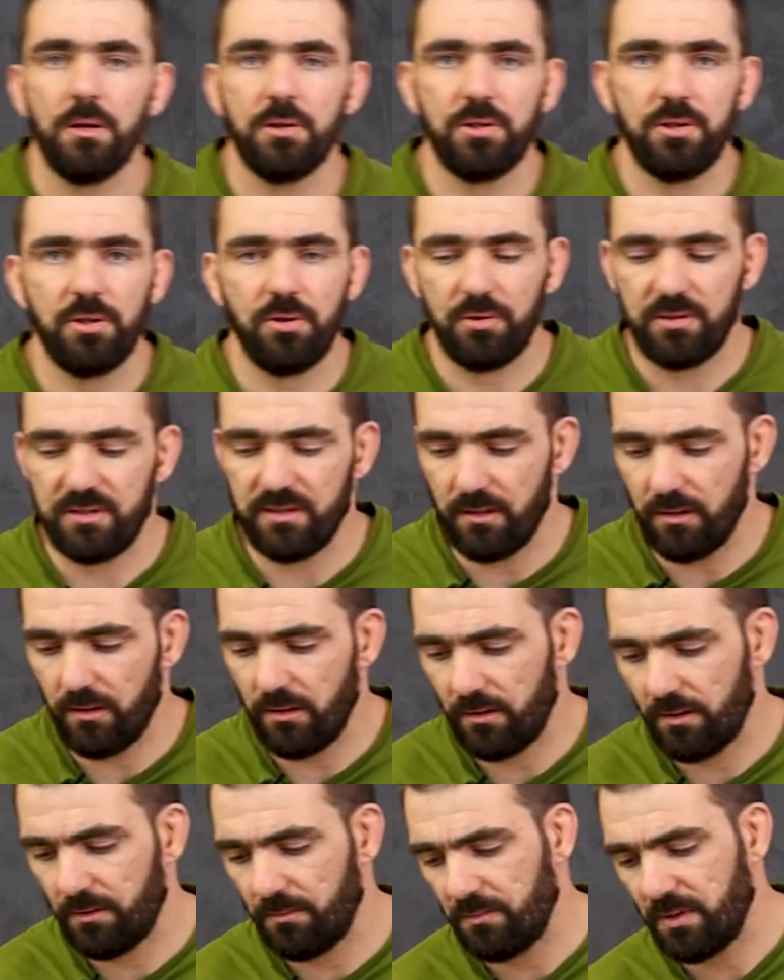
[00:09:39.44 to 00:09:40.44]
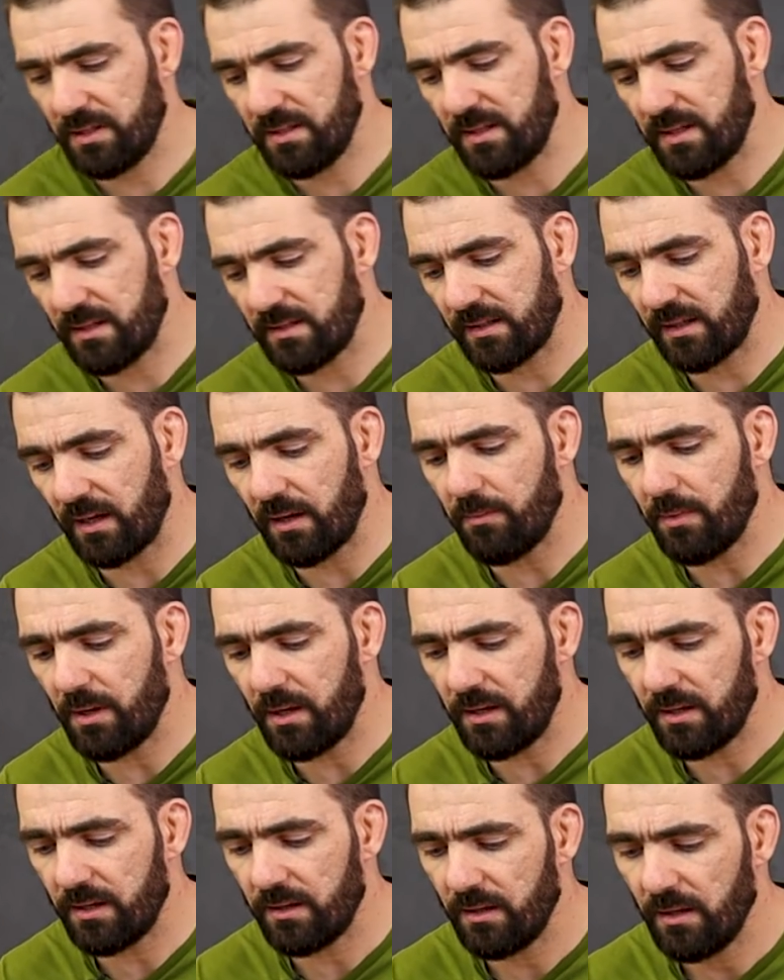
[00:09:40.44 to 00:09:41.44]
I will mix the creams.
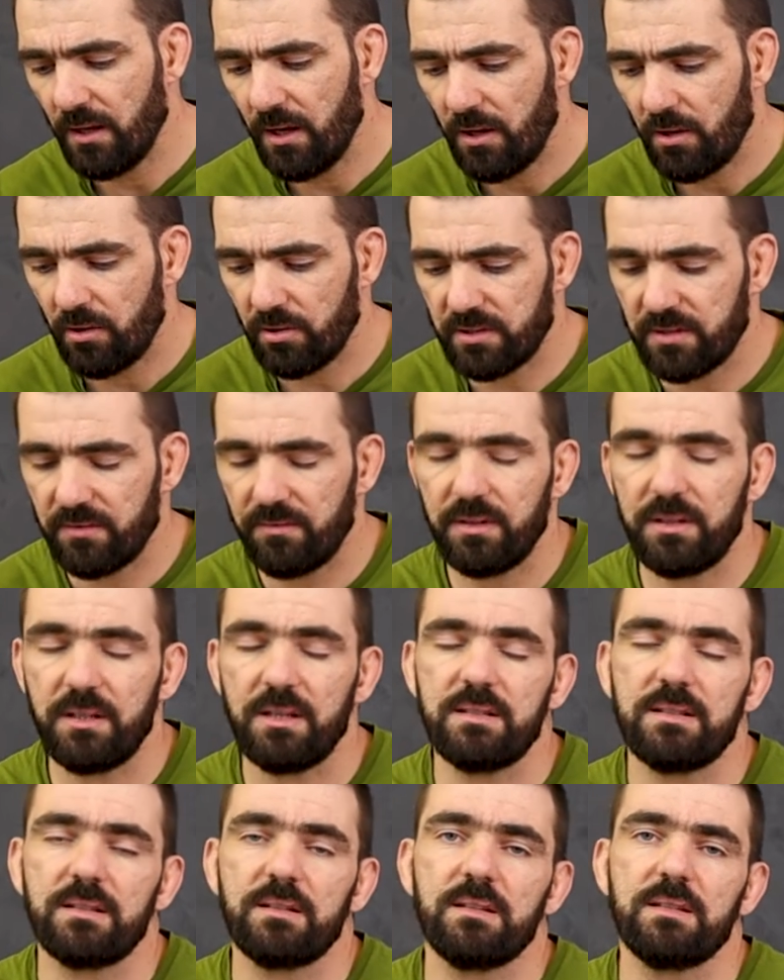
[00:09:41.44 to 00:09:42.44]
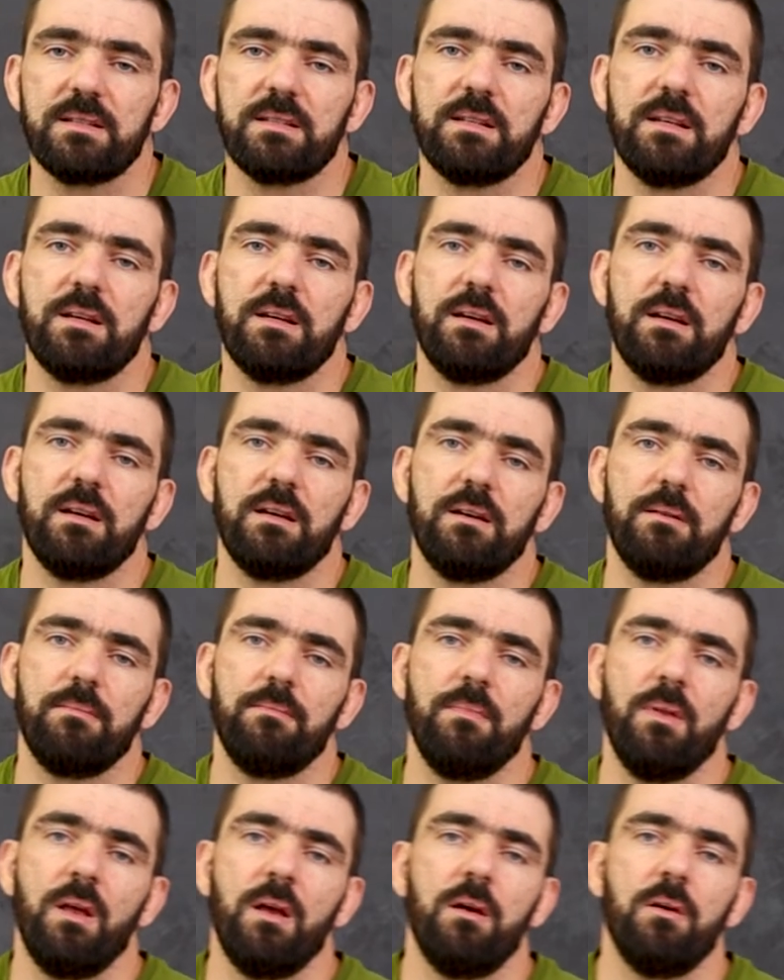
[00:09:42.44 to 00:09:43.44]
You will see that it aerates very
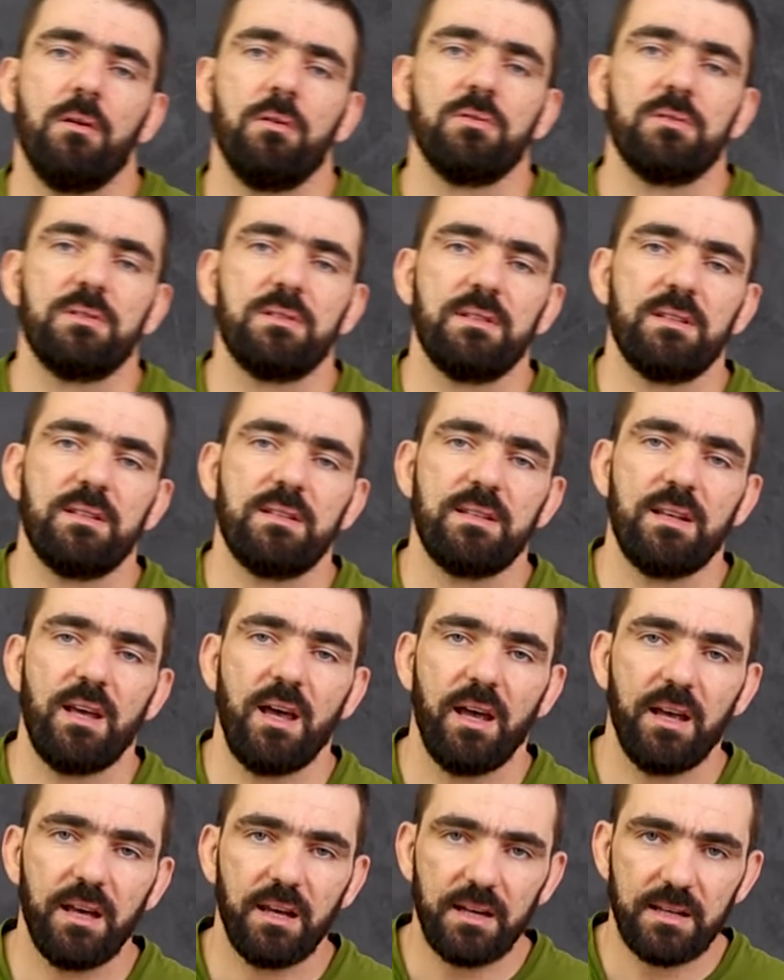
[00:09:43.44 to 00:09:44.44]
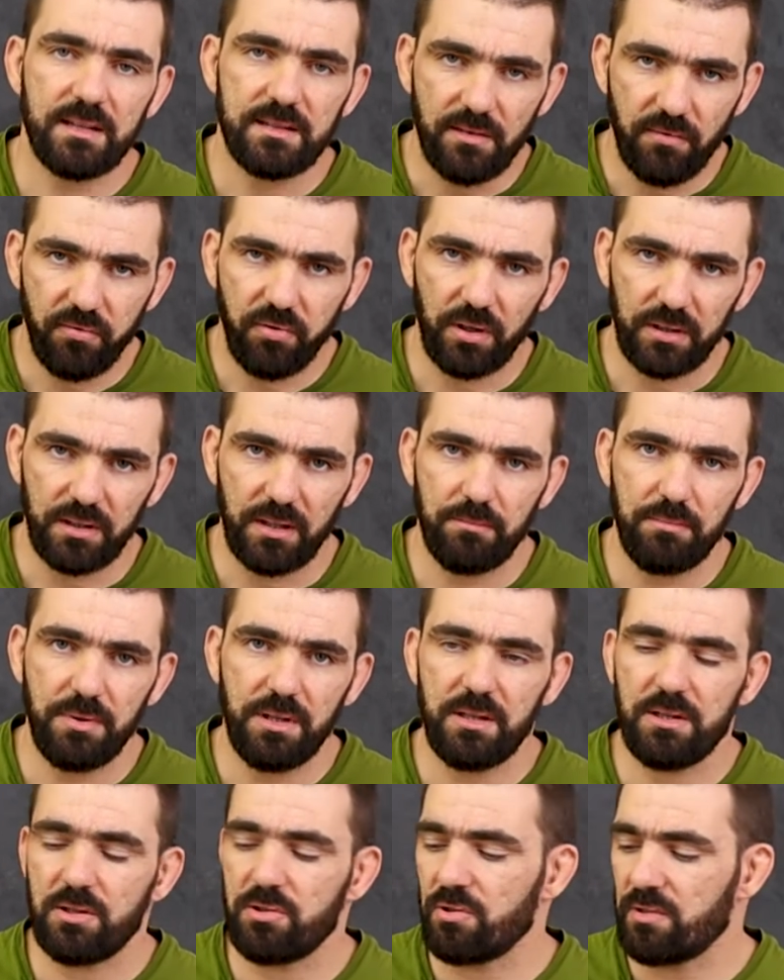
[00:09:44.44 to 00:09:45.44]
well and it will become lighter in
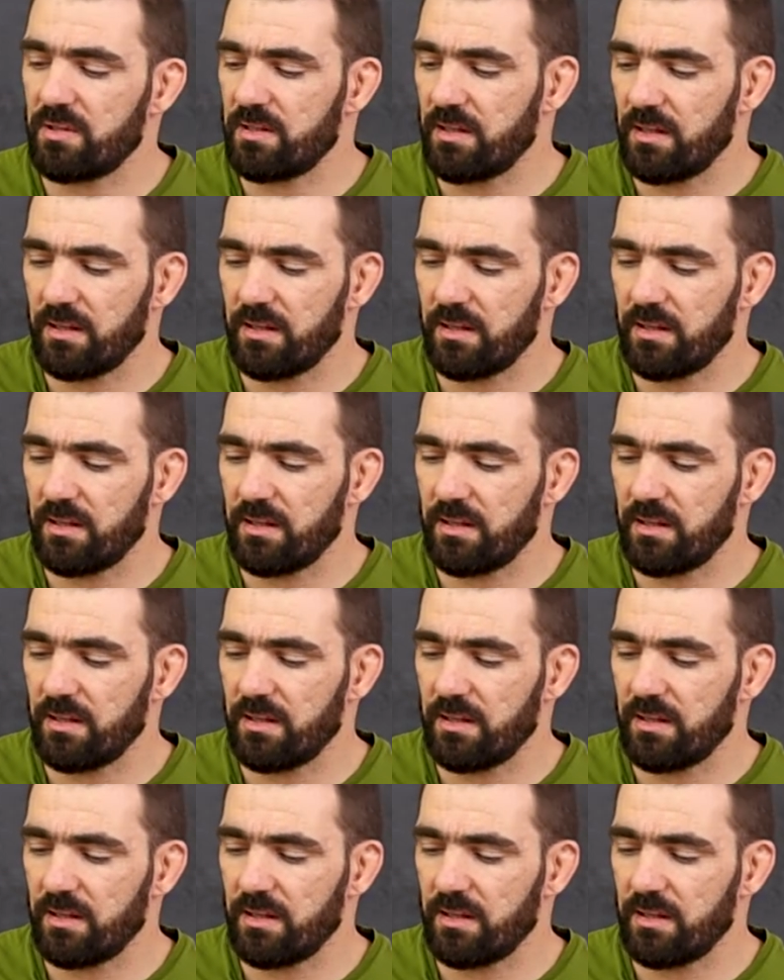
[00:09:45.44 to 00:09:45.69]
color